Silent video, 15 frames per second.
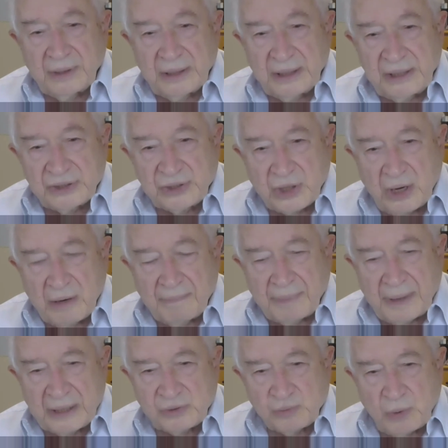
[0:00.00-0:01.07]
These
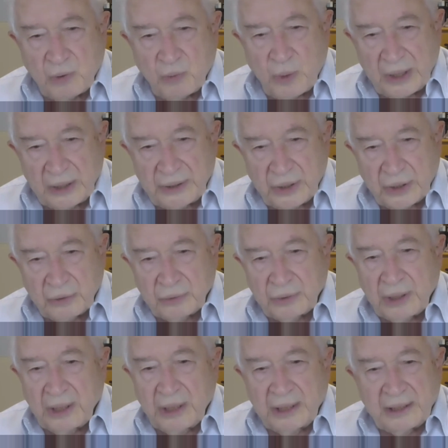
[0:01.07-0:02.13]
compounds were well
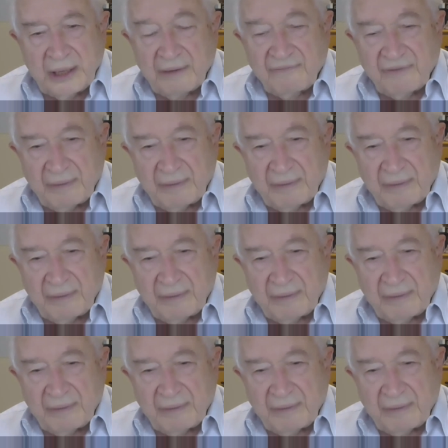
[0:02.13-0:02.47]
known, their